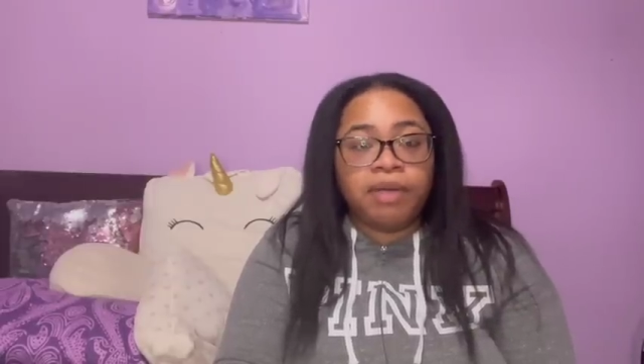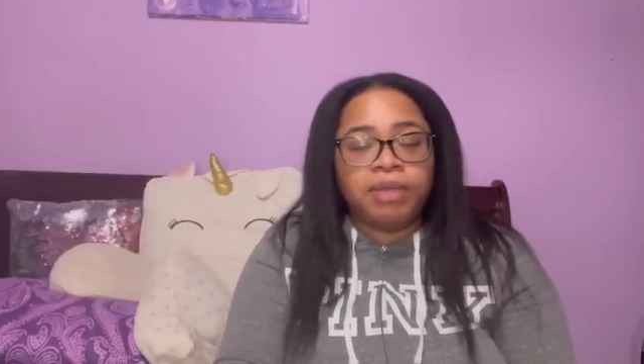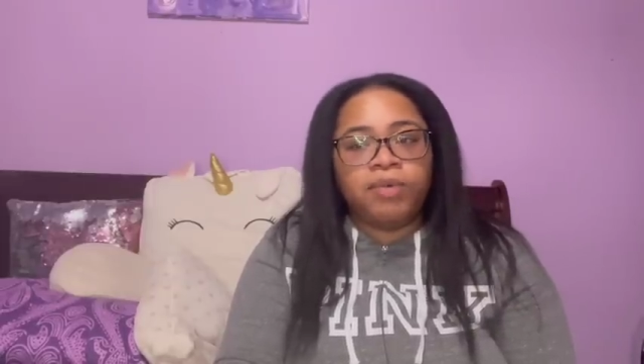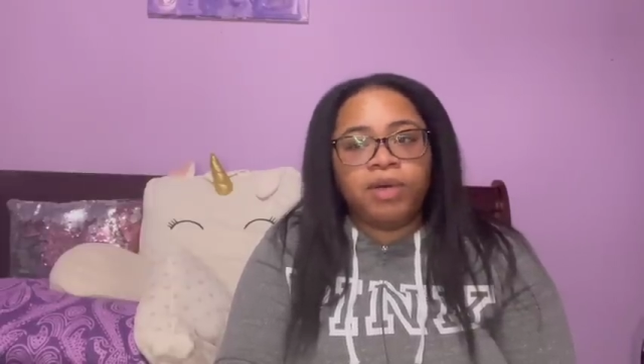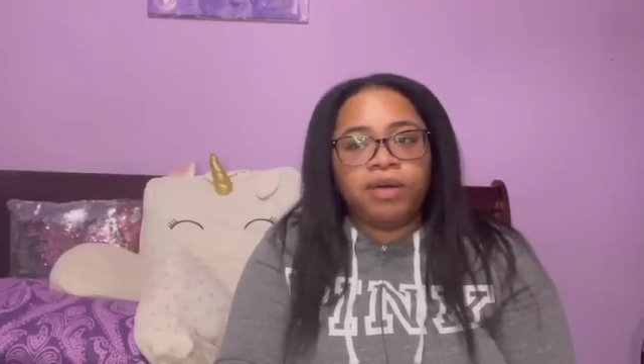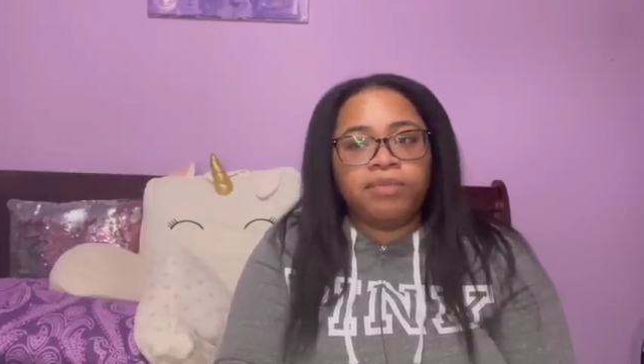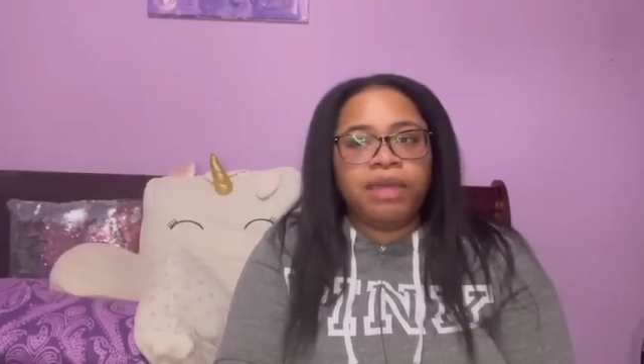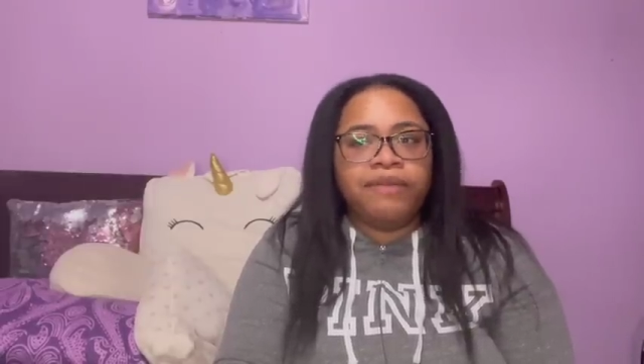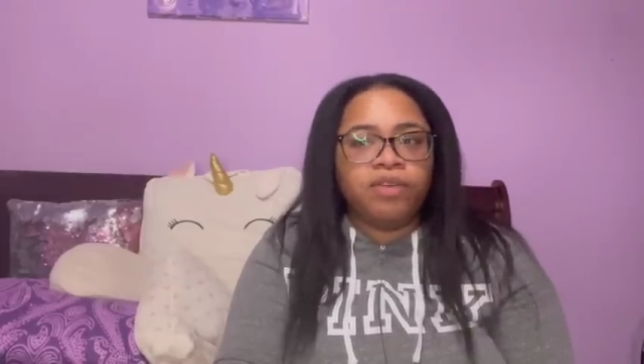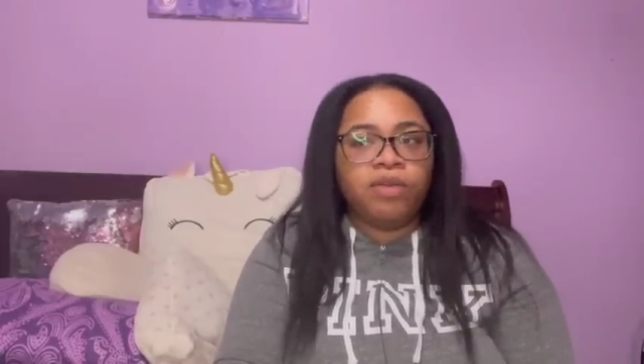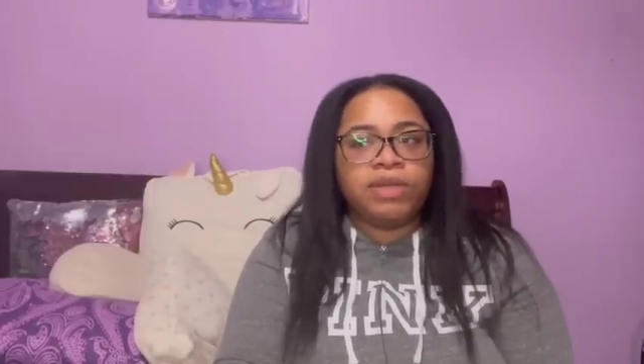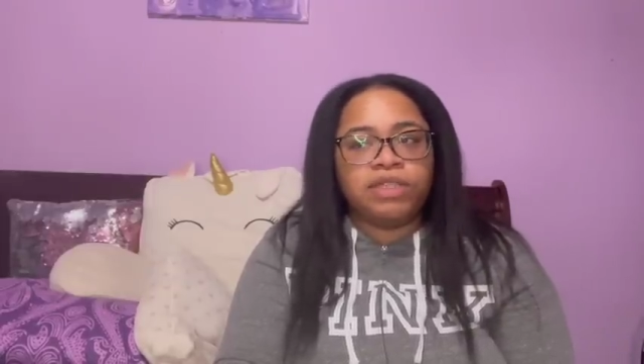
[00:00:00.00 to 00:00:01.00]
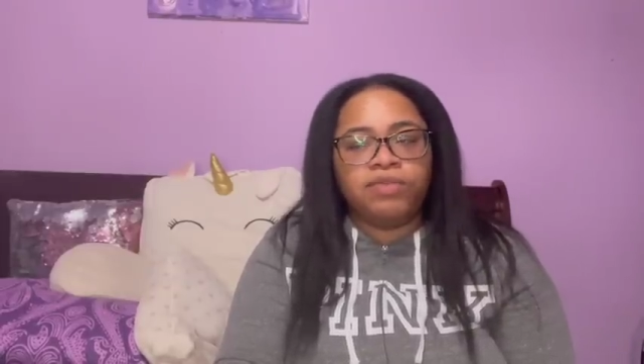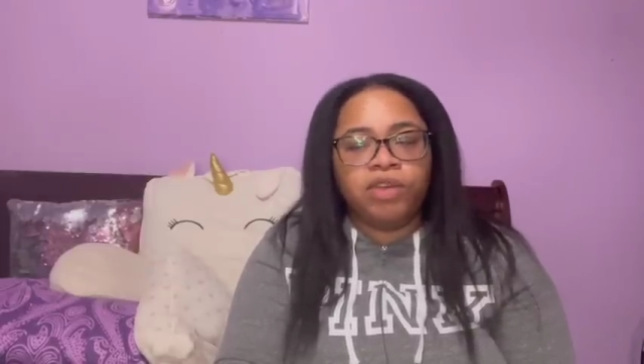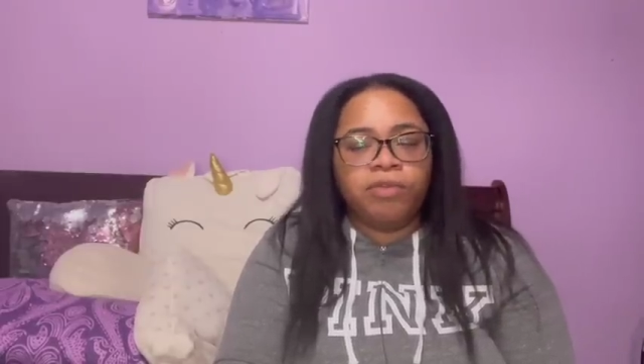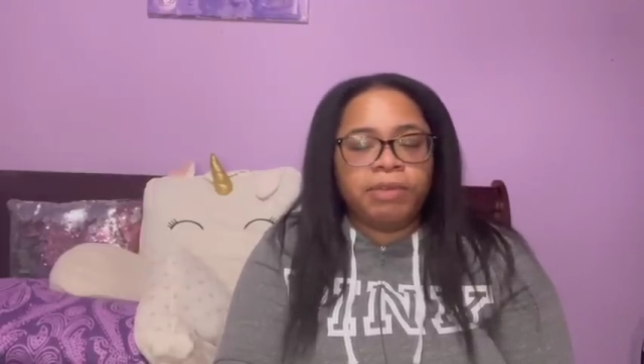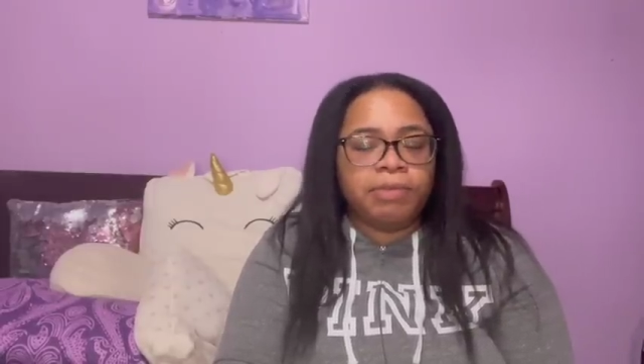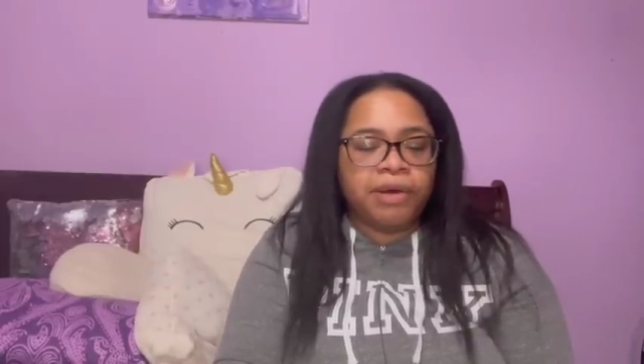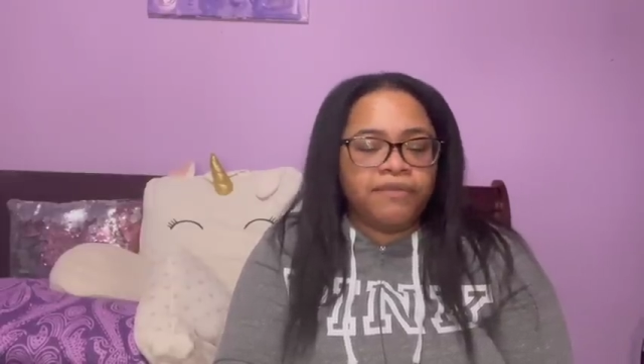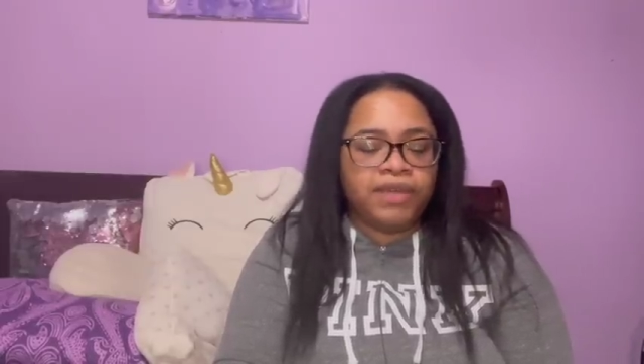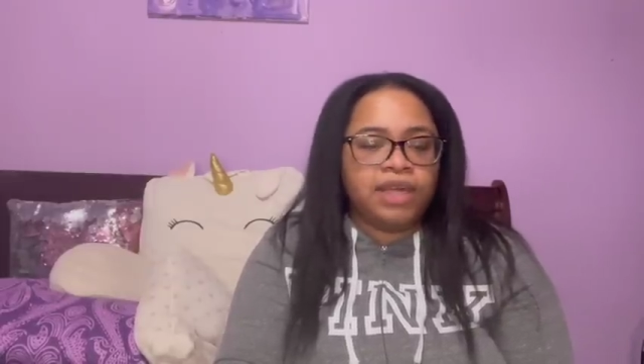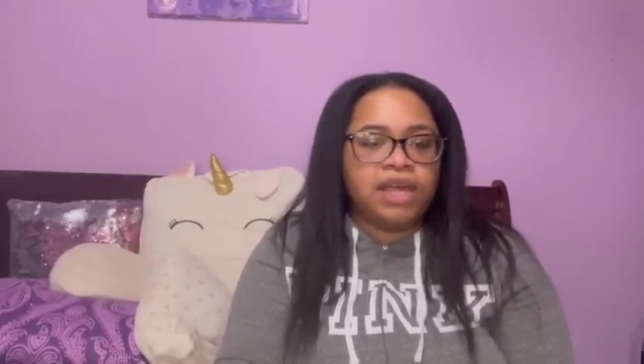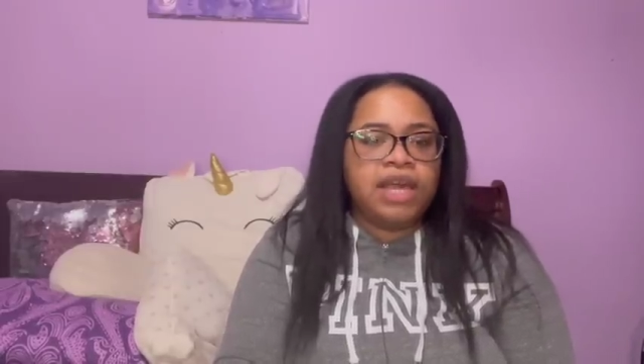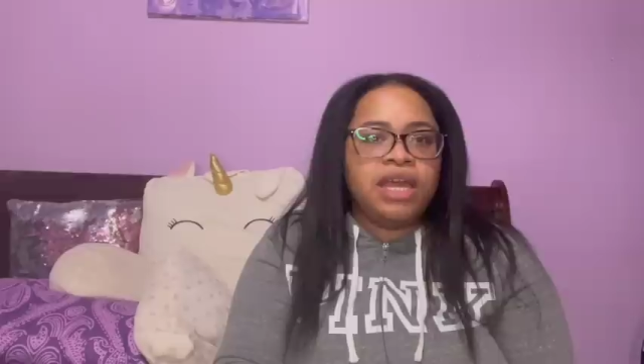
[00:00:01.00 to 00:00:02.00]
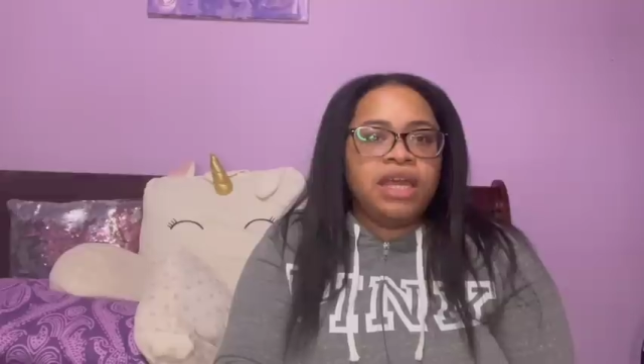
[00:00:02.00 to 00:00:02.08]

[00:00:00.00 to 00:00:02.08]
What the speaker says: I mean, well, even though it wasn't really going to be Buffy,